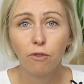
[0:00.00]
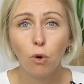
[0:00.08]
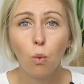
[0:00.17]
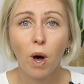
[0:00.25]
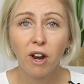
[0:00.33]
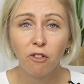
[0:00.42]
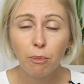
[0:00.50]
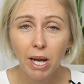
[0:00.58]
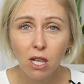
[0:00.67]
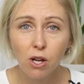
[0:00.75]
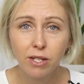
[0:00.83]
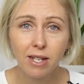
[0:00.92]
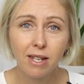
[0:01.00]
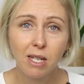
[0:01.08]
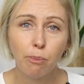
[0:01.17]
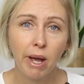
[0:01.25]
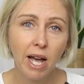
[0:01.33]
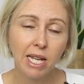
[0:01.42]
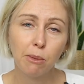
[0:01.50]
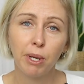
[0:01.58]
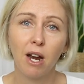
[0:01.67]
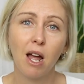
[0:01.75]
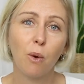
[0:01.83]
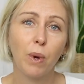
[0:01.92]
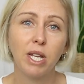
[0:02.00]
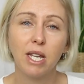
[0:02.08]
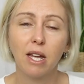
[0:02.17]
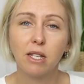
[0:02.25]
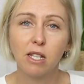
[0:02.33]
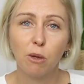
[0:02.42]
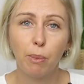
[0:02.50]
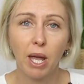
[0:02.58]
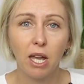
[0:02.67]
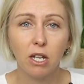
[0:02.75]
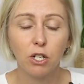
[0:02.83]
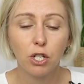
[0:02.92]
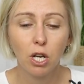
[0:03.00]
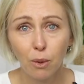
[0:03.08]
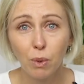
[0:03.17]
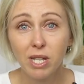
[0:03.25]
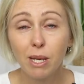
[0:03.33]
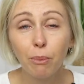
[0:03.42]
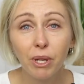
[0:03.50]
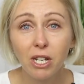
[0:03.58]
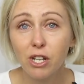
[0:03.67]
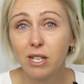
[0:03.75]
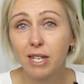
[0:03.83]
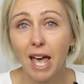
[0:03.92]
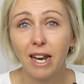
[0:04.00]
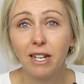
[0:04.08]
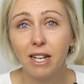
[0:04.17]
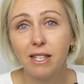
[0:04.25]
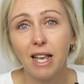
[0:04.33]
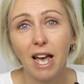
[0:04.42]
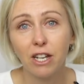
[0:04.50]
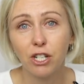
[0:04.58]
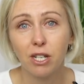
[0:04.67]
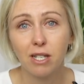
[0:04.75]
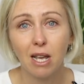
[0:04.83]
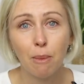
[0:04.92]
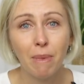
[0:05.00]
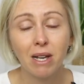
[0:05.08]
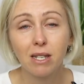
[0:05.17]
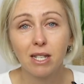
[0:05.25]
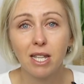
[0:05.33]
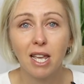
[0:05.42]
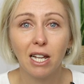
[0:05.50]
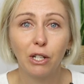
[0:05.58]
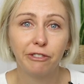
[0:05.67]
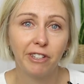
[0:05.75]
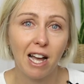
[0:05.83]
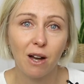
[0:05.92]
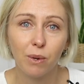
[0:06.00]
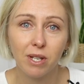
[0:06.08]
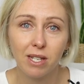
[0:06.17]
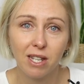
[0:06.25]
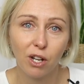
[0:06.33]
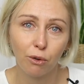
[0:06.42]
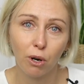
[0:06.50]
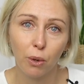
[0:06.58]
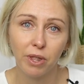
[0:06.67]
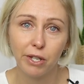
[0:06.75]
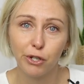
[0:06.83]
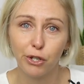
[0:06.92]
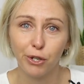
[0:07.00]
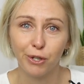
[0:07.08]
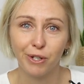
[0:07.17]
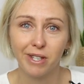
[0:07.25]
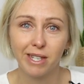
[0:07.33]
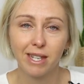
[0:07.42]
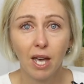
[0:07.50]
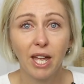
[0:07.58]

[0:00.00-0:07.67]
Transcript: For one of my losses, my husband and I went down to the beach and we simply just scattered his ashes amongst the yellow flowers that grow in the dunes.